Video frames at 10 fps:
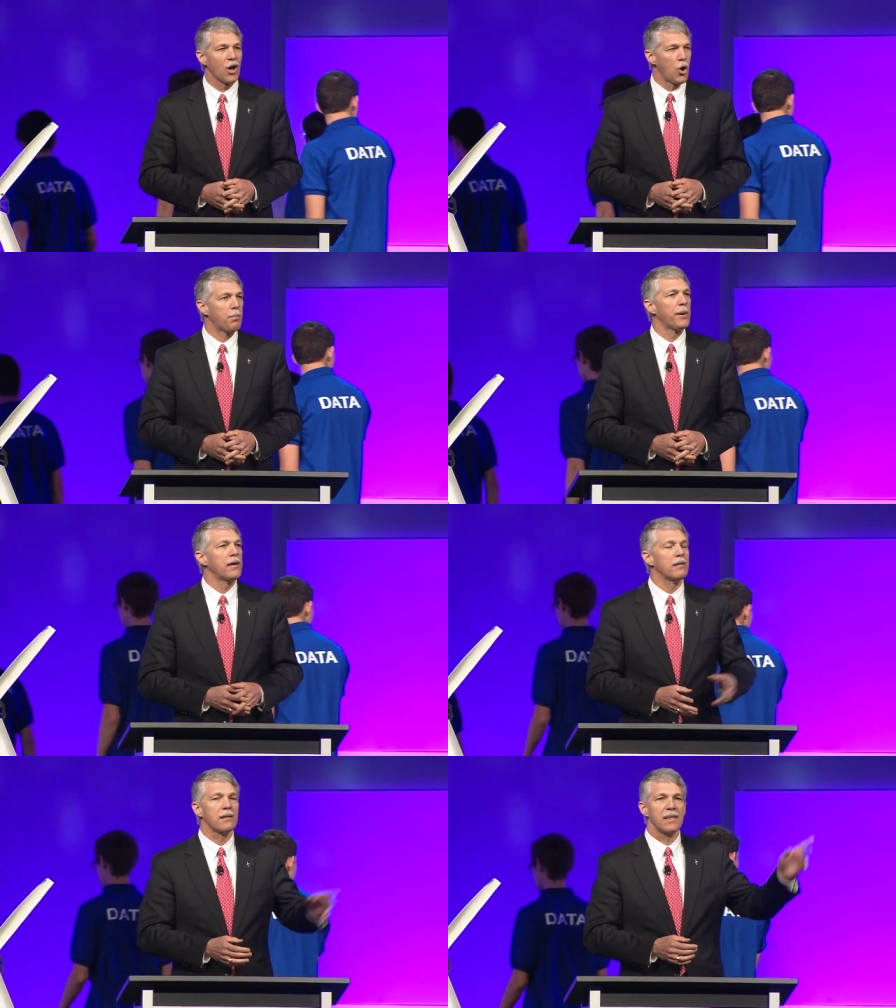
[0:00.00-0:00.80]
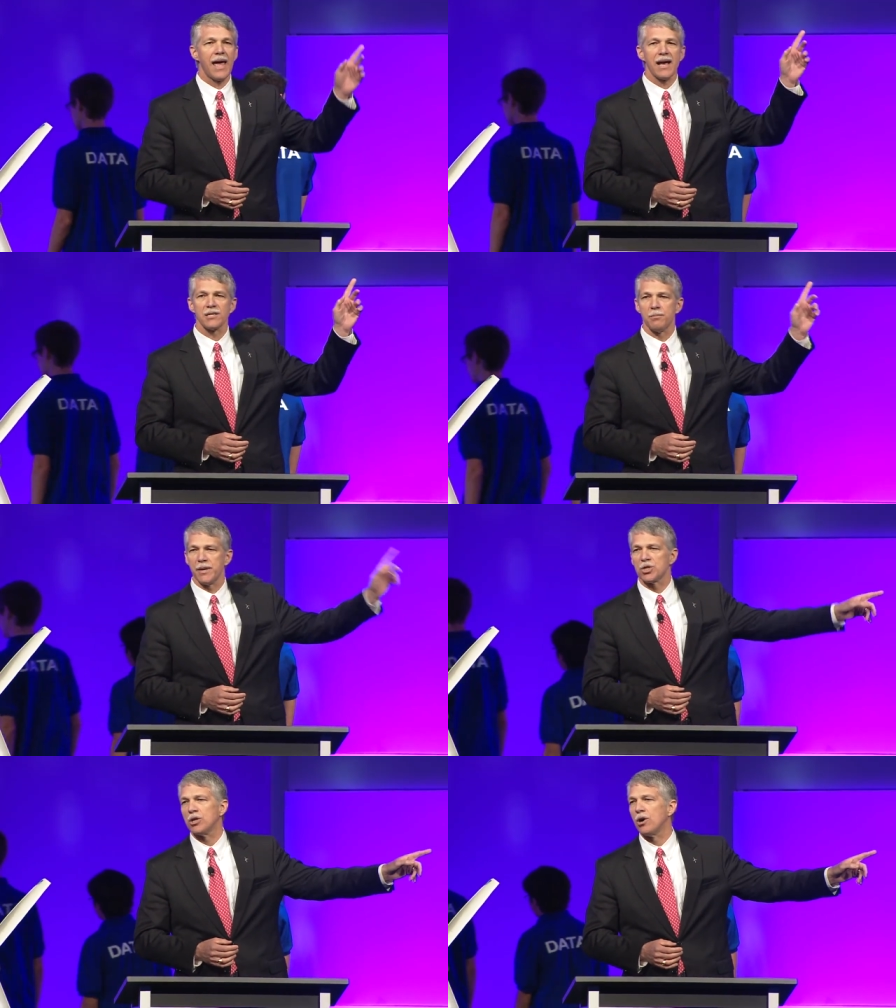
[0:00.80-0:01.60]
open. The
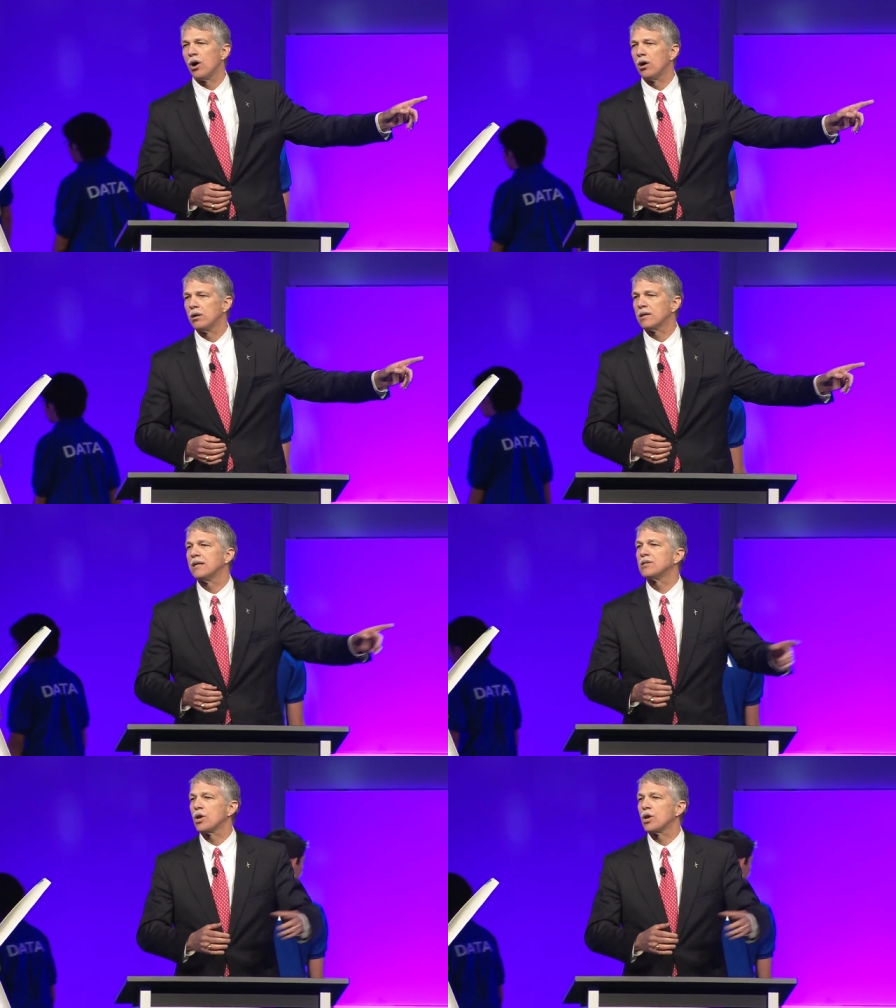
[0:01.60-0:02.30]
exhibition hall is